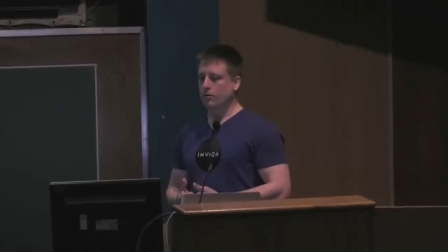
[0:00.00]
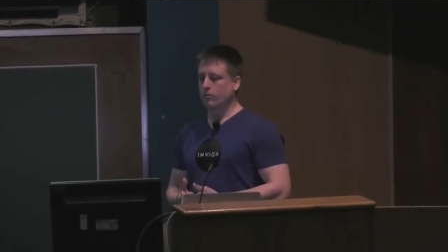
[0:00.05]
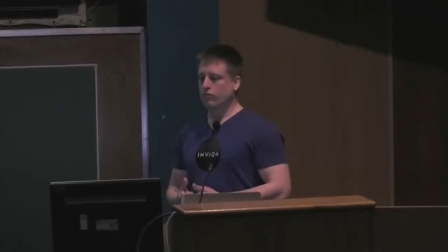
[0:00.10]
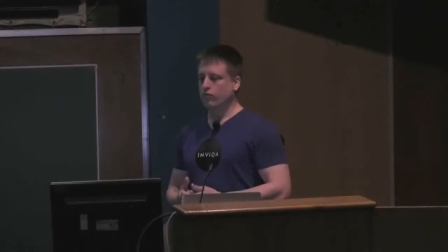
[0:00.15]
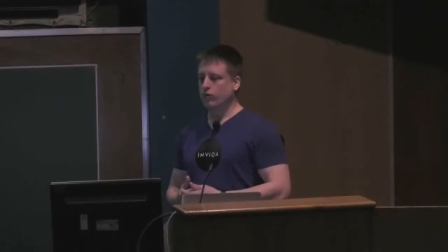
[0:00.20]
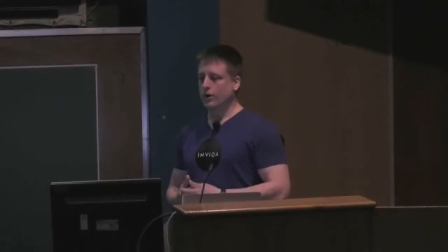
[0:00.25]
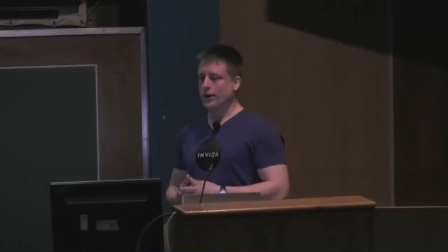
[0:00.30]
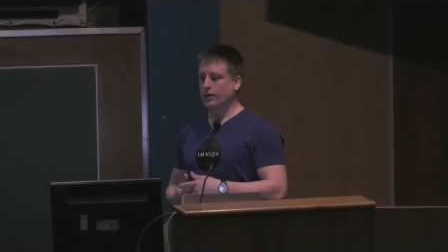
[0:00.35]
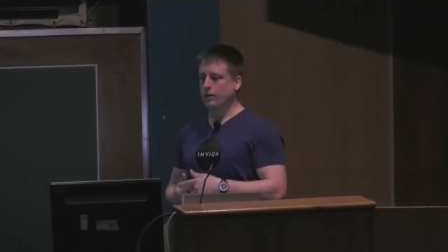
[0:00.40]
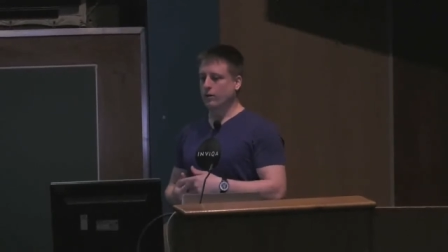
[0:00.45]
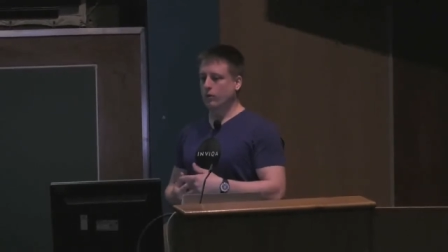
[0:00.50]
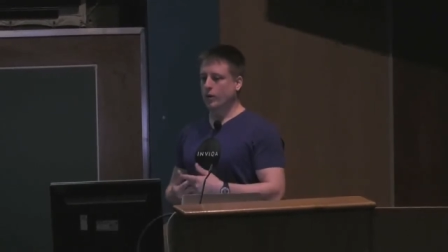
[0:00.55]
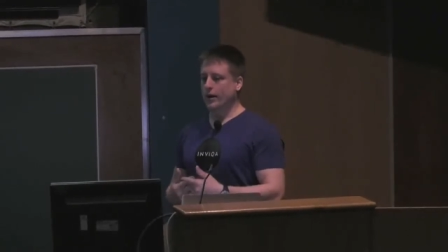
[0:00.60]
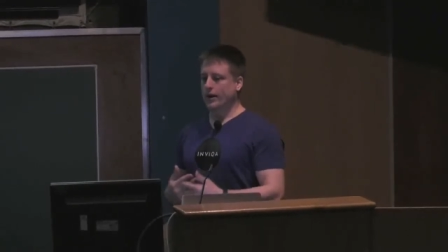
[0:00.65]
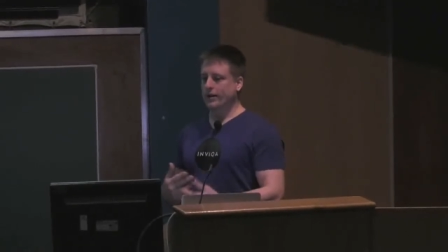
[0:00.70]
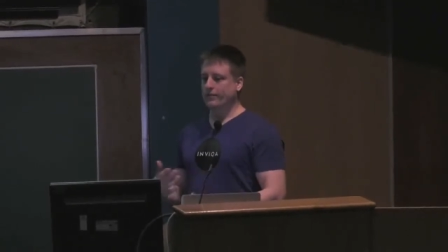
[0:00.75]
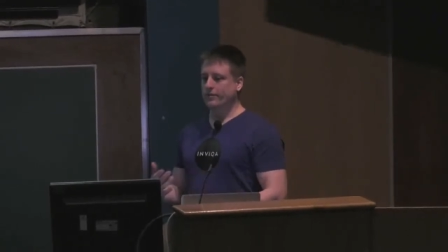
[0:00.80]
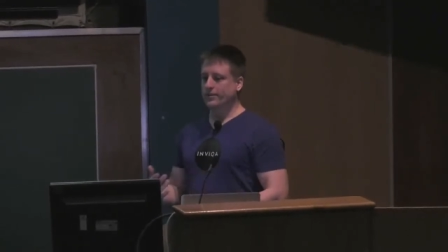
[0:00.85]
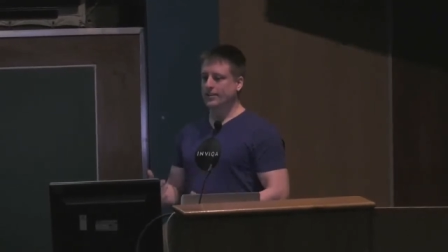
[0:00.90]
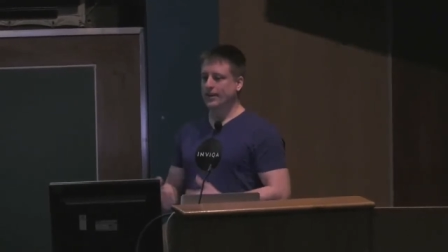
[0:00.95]
real
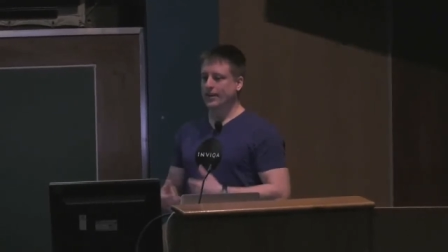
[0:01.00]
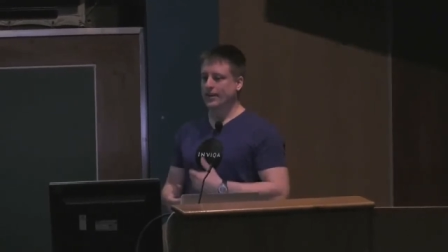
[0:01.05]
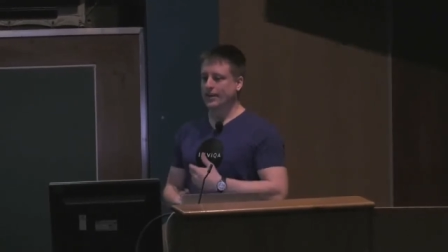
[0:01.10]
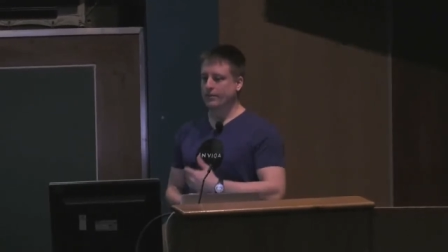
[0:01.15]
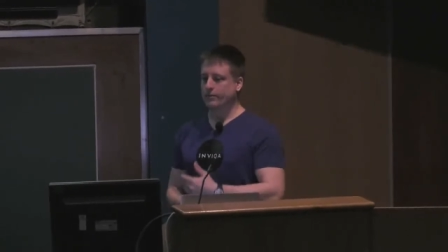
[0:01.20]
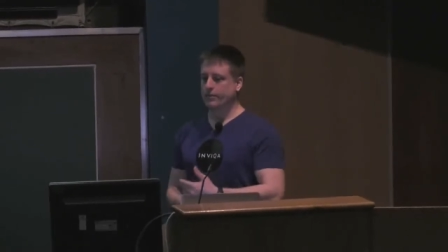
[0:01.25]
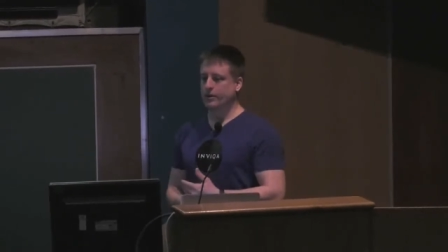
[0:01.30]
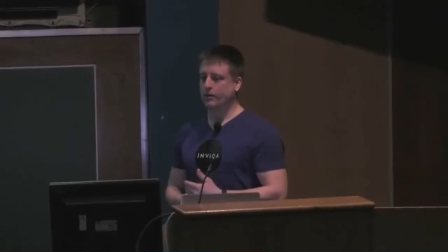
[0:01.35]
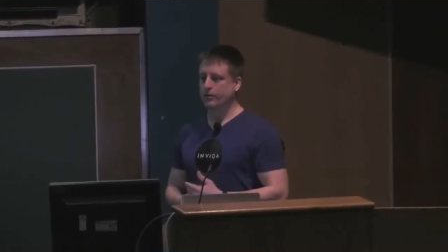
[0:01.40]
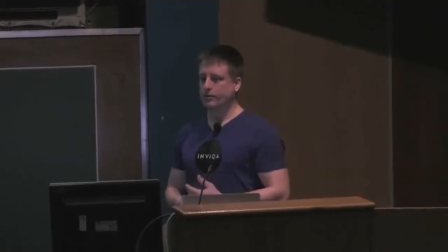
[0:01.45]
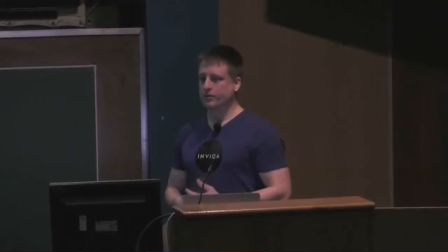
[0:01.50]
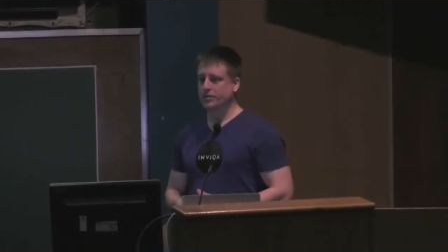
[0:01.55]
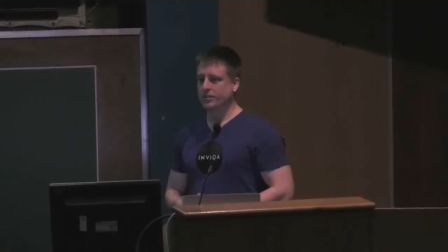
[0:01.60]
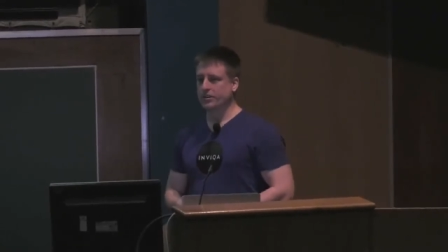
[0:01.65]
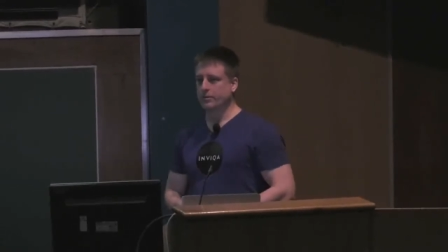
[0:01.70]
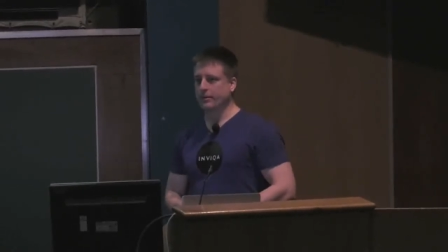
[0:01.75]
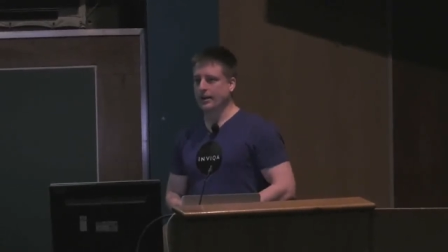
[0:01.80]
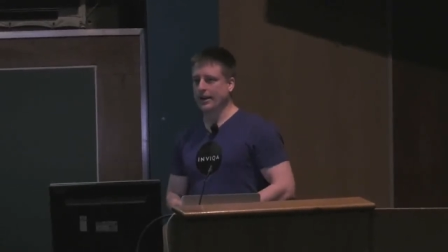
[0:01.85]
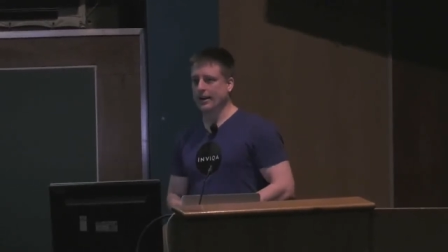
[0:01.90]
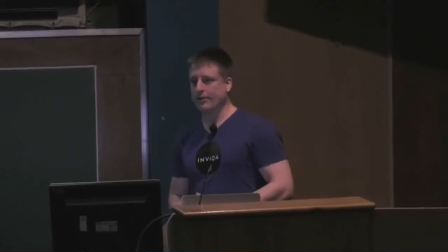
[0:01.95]
way of telling beyond
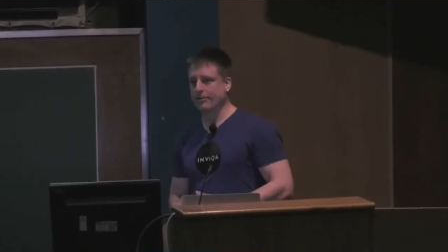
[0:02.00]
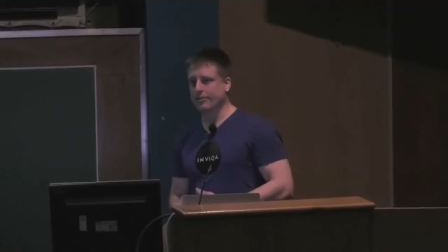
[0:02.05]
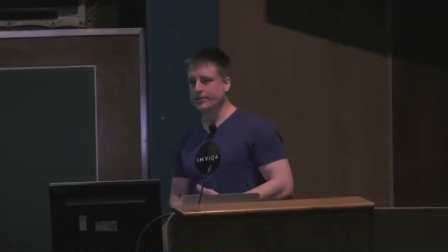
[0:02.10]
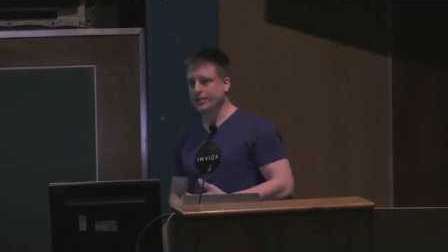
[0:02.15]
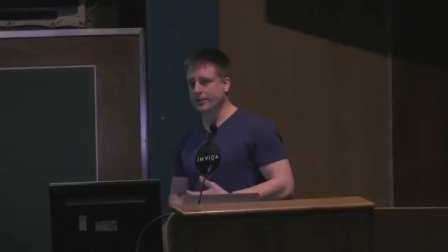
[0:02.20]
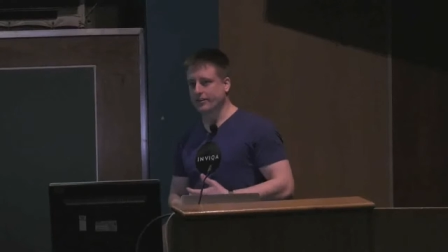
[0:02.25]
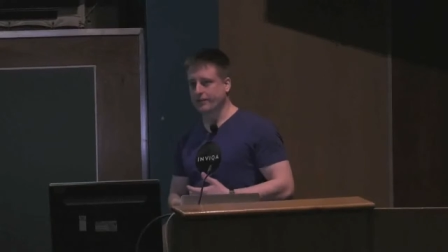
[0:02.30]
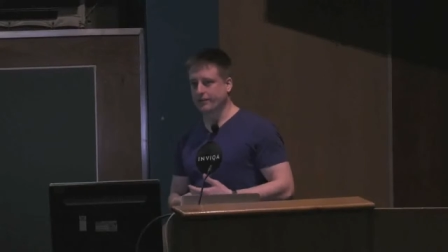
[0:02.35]
similarity